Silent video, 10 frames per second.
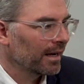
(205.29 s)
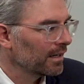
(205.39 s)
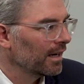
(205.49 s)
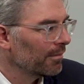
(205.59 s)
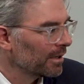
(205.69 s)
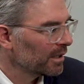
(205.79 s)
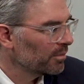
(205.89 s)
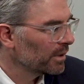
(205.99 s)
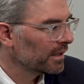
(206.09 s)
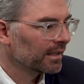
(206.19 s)
economically,
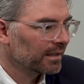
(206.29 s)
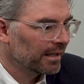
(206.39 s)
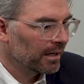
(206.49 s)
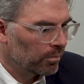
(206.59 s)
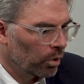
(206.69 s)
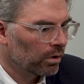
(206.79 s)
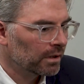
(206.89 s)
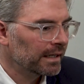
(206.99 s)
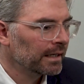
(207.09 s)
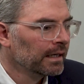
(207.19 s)
politically, and
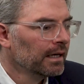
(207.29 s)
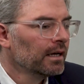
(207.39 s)
morally.